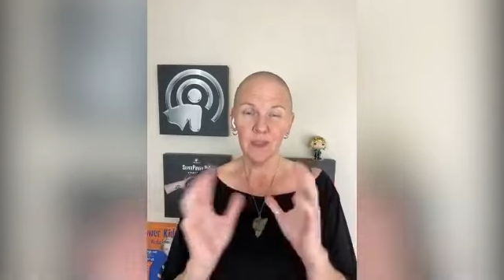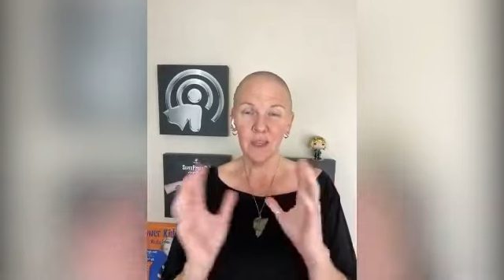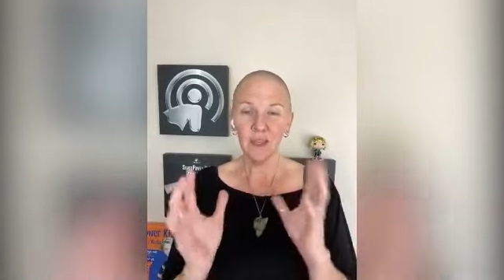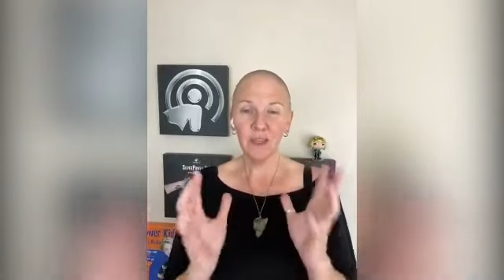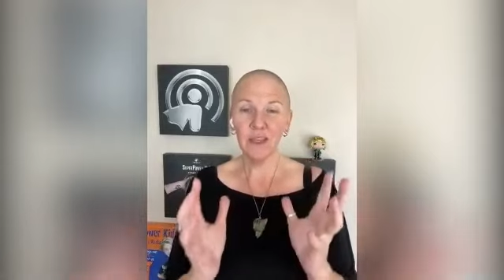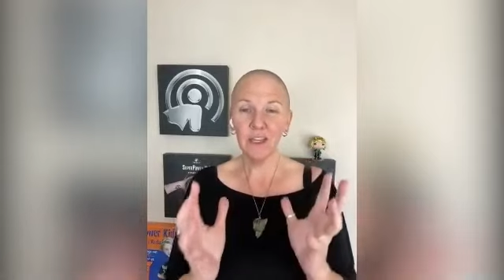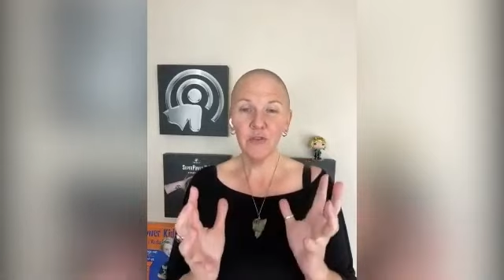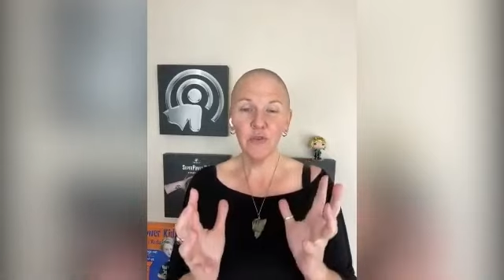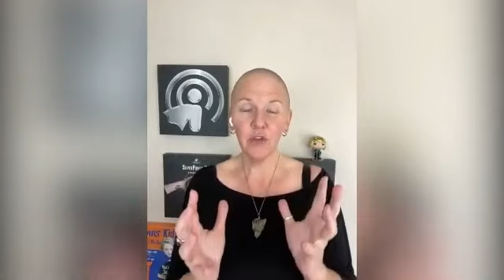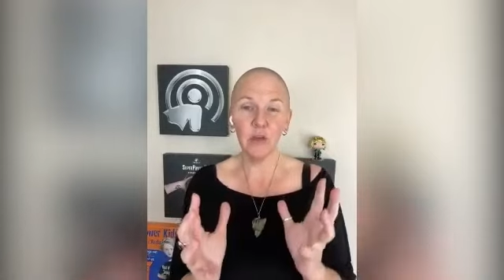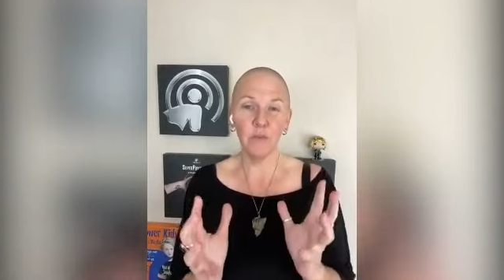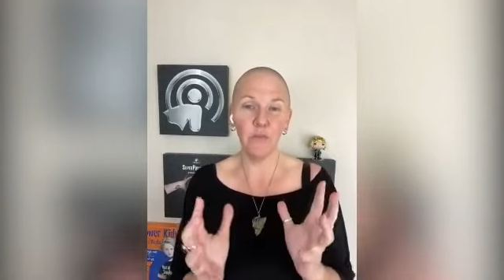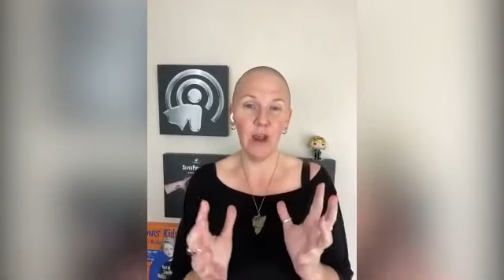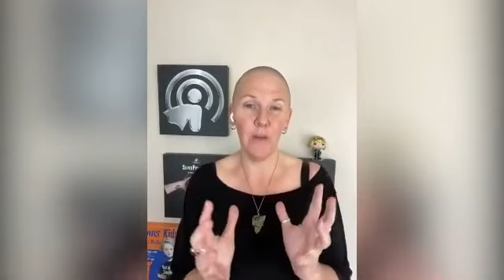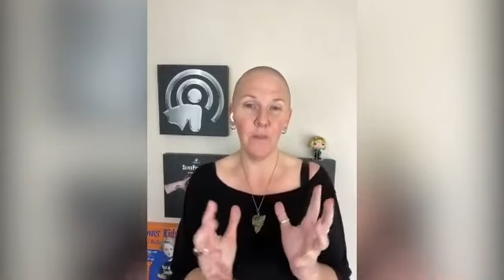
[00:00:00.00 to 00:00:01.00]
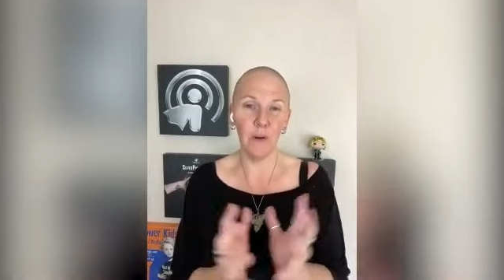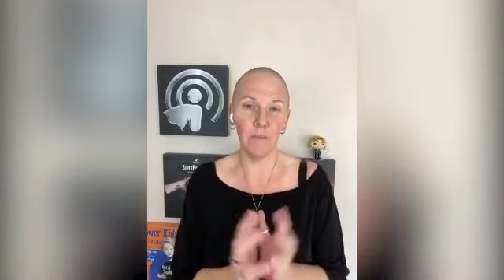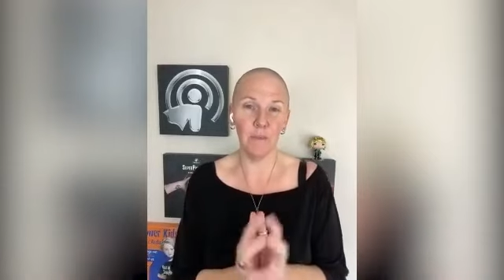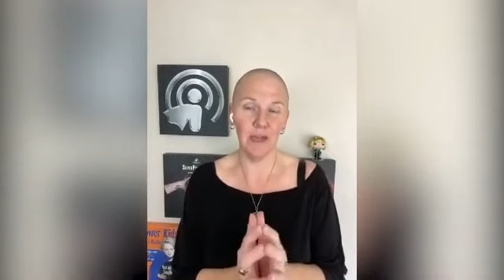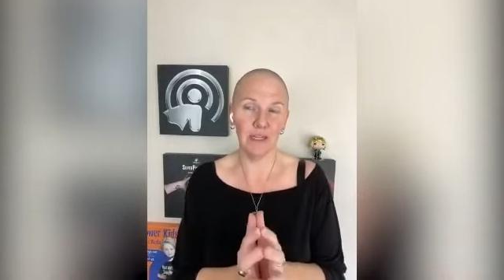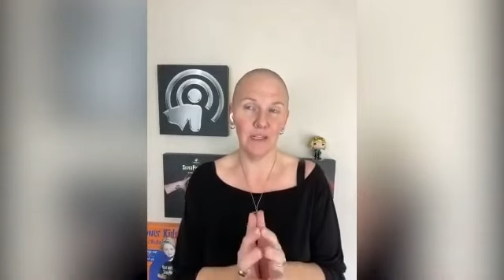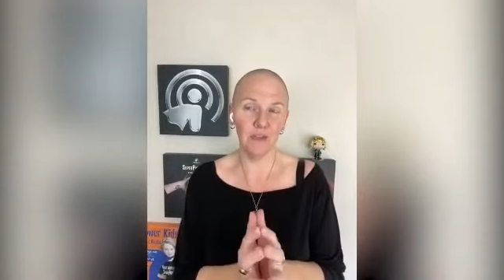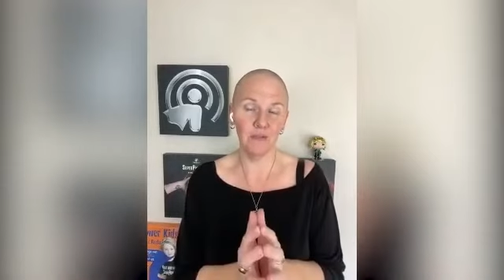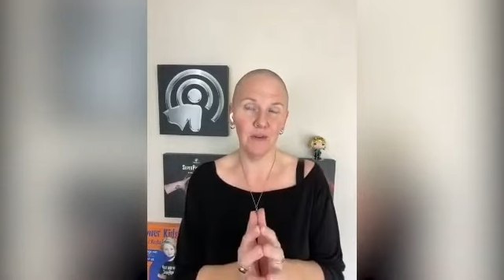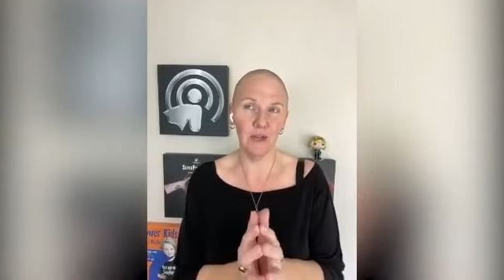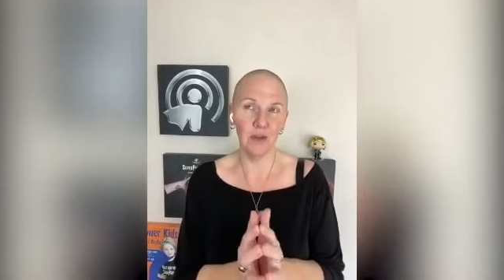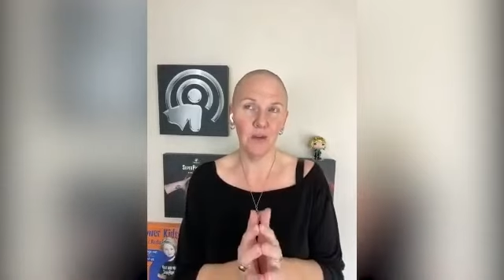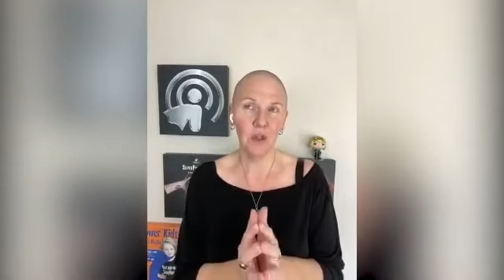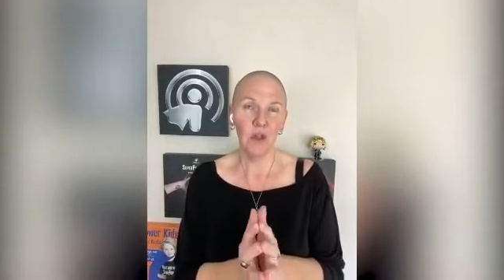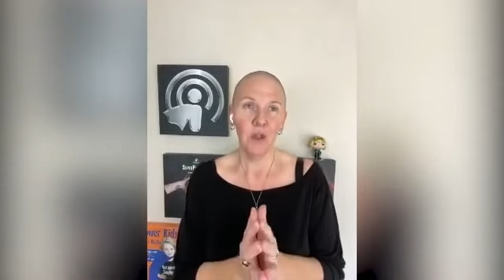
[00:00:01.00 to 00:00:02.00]
that I think if we can wrap our minds
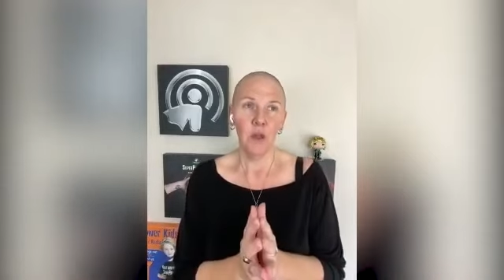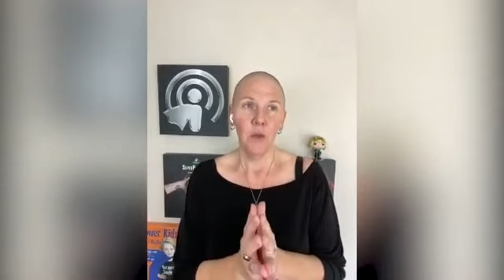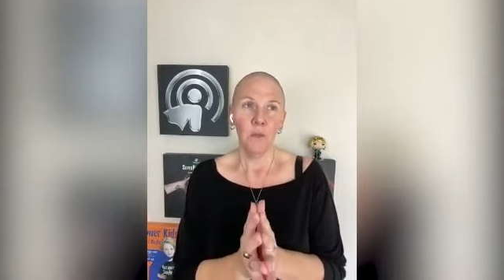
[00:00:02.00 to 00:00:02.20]
around,